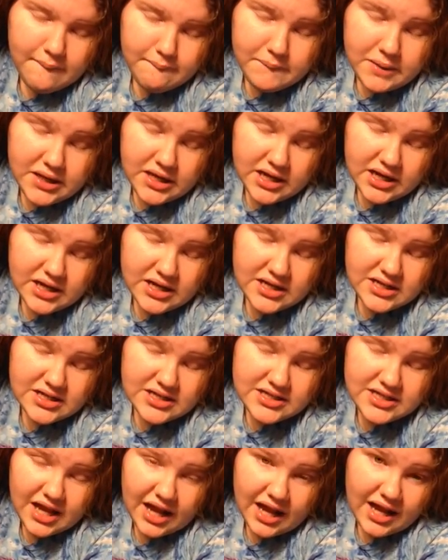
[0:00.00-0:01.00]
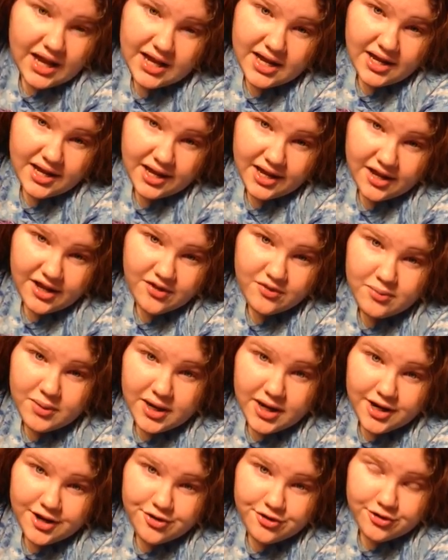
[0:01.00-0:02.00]
Because I have
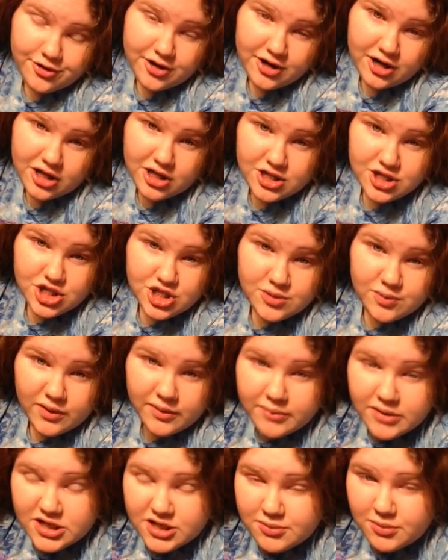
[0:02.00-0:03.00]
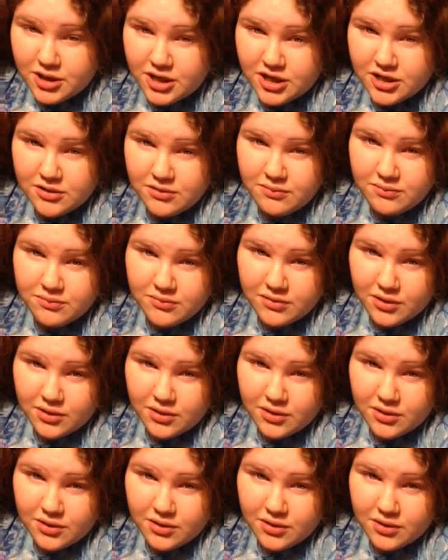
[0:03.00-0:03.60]
my endocrinologist appointment tomorrow.